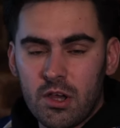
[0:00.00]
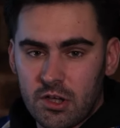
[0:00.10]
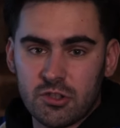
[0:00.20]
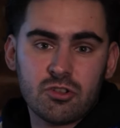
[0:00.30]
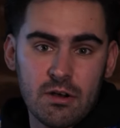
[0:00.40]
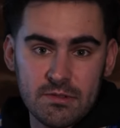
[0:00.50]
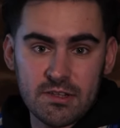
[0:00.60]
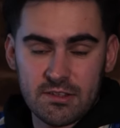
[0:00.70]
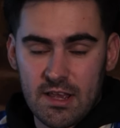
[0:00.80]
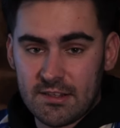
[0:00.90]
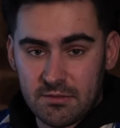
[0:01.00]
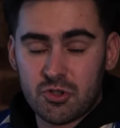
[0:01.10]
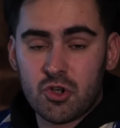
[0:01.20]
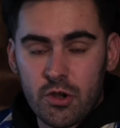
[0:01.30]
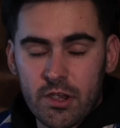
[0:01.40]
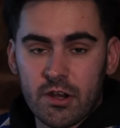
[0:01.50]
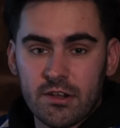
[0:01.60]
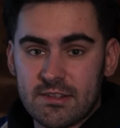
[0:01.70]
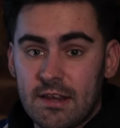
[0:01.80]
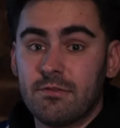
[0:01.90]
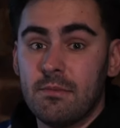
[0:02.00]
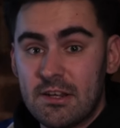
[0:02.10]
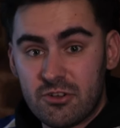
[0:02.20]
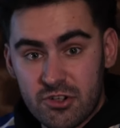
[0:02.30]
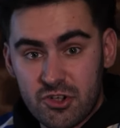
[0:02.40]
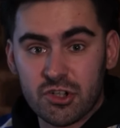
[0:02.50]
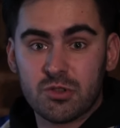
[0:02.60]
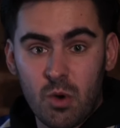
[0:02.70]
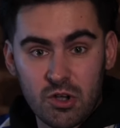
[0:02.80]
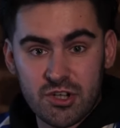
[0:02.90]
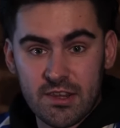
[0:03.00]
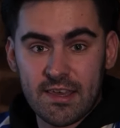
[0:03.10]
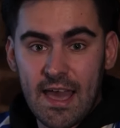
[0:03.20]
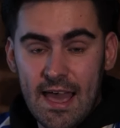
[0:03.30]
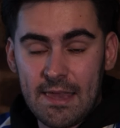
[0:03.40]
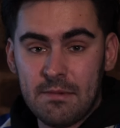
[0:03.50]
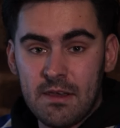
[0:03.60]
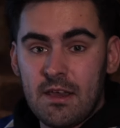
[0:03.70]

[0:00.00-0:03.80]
unscripted as I'm sure you can understand from literally just watching the game.